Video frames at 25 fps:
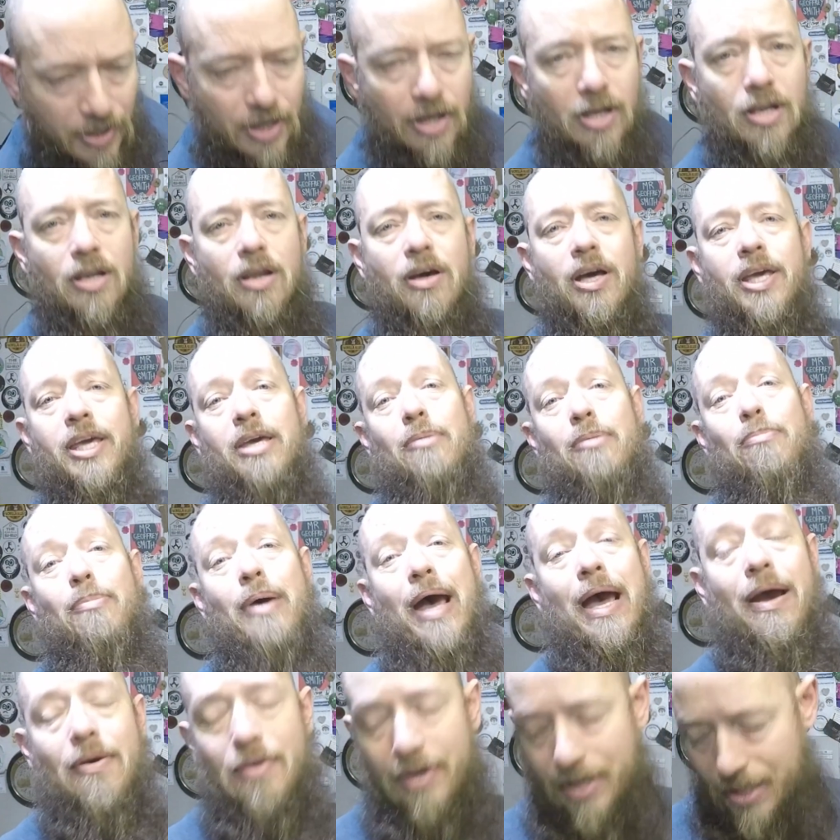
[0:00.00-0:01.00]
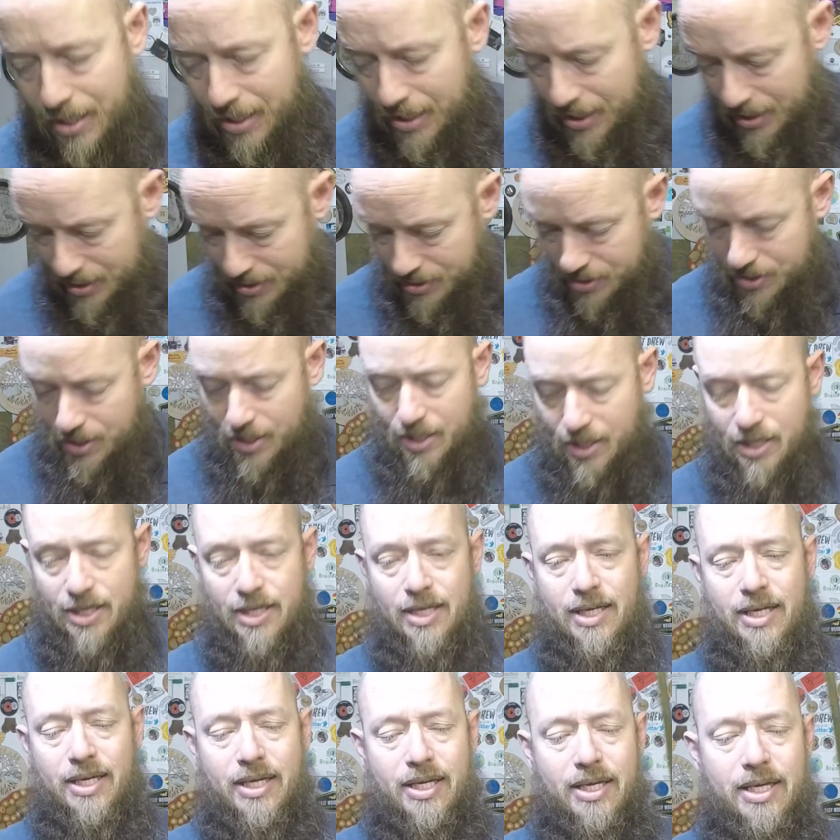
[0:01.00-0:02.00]
I like about it is
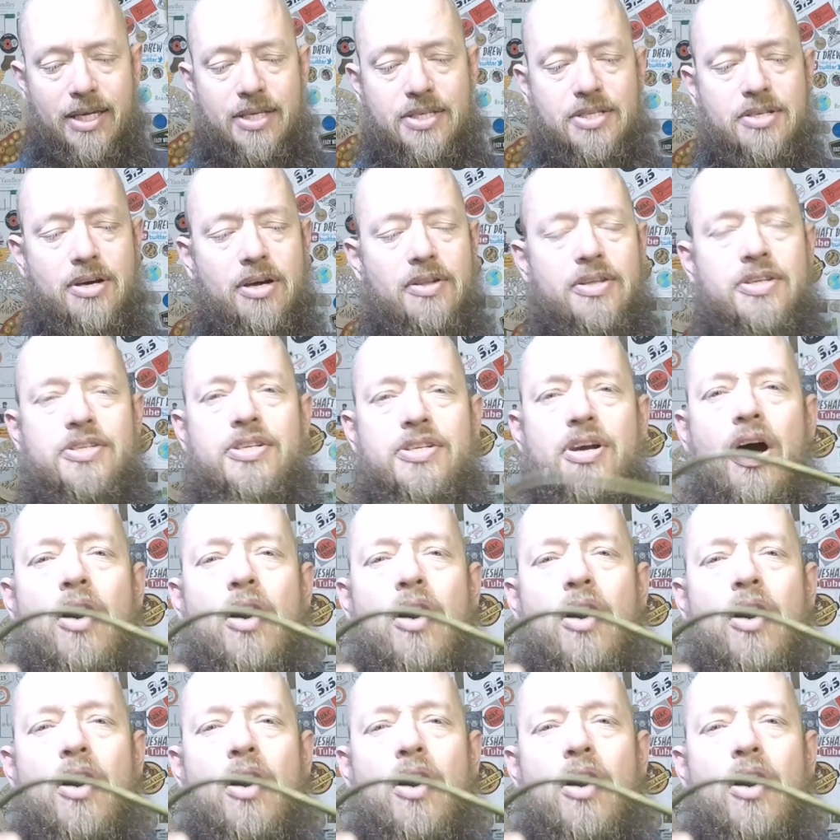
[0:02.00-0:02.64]
it's got this